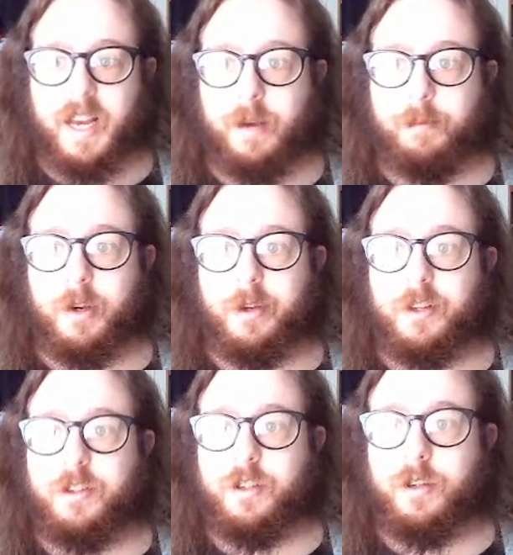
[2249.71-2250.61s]
I'm going
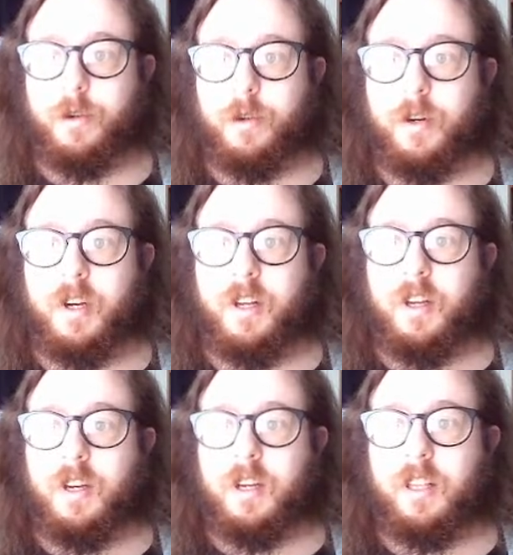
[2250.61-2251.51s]
to
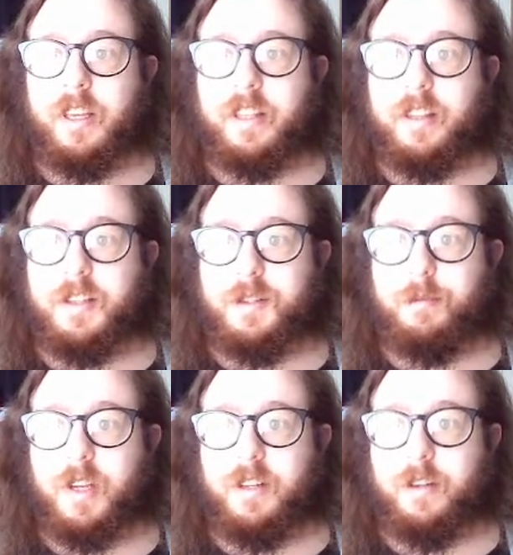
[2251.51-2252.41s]
click this
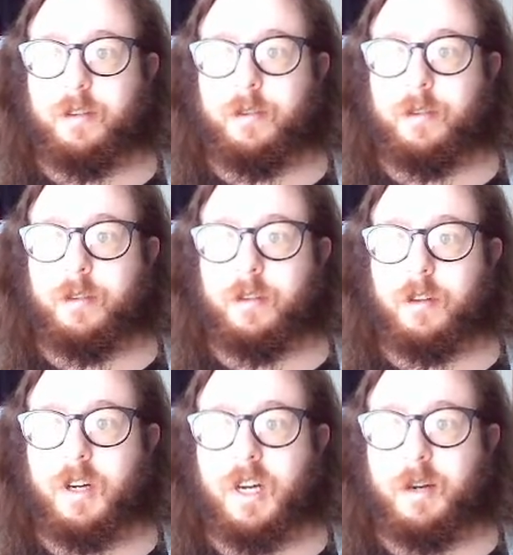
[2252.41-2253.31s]
menu
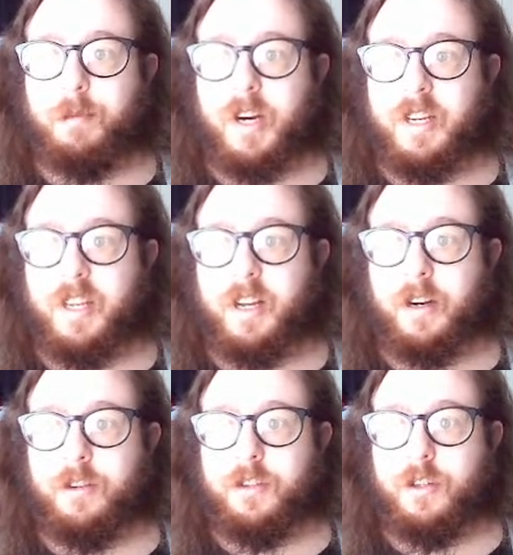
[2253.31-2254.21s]
button
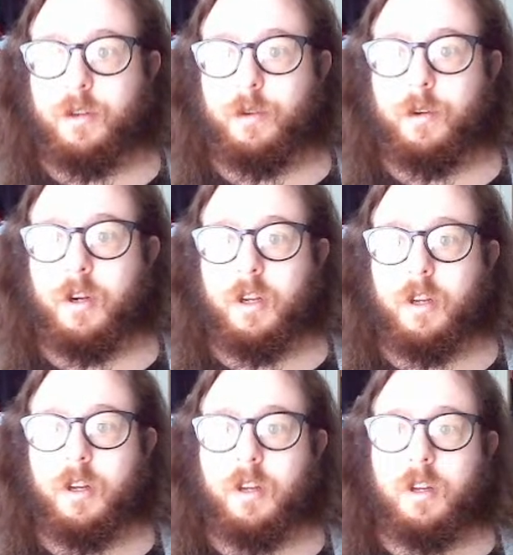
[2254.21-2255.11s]
here to
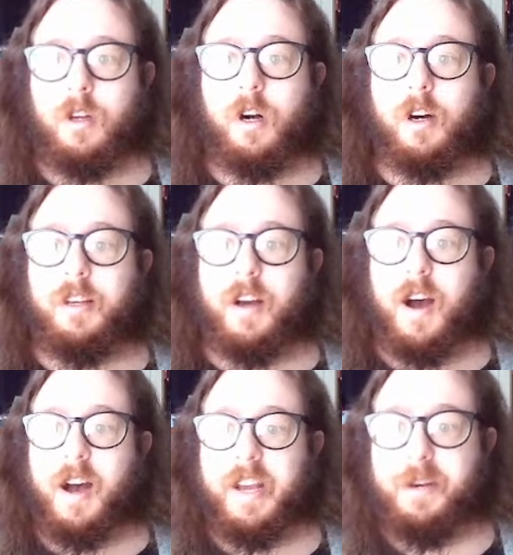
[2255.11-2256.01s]

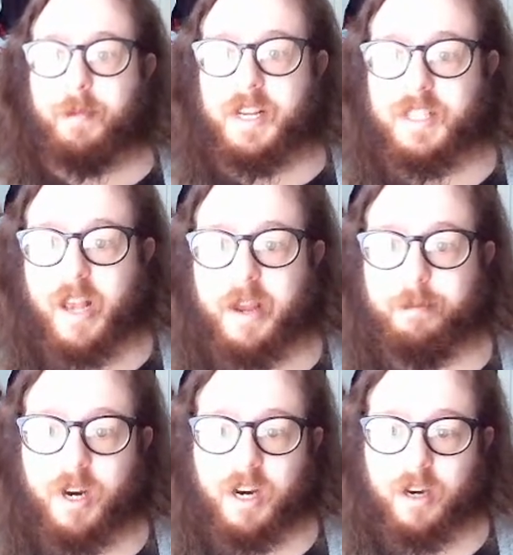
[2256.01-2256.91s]
unhide my
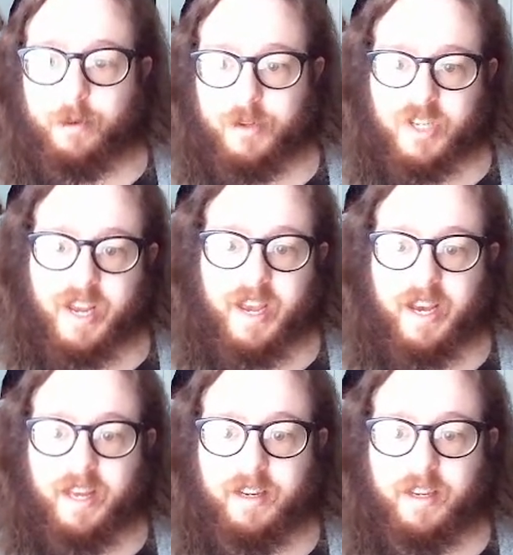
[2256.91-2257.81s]
sidebar, which I
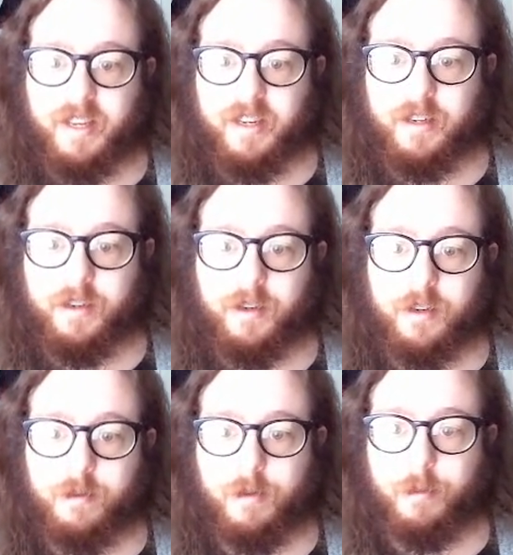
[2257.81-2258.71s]
had hidden
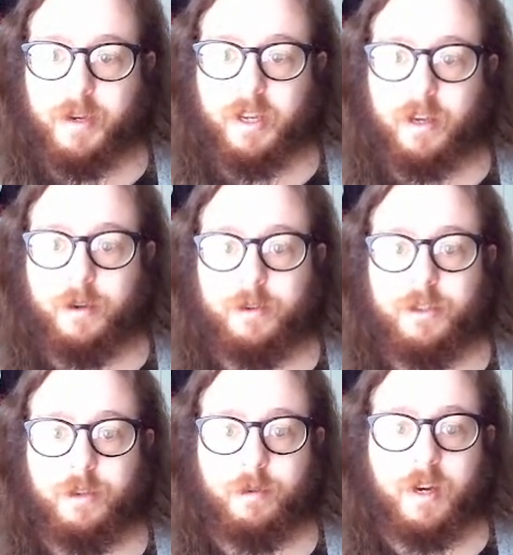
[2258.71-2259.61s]
a moment ago
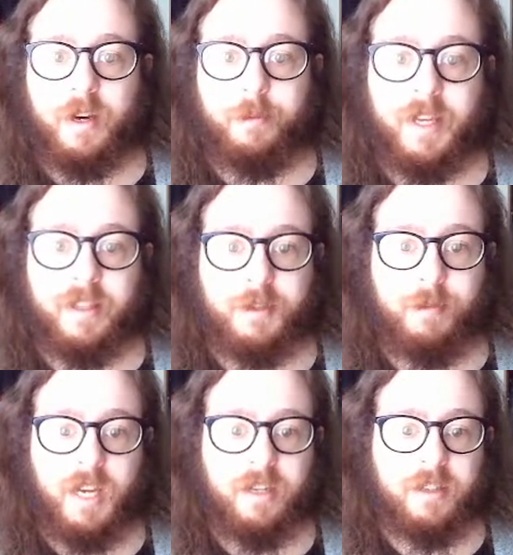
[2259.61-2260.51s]
to make this
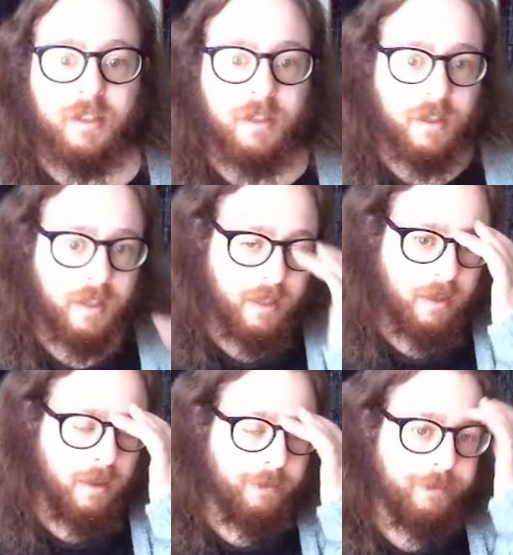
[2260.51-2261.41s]
page look cleaner.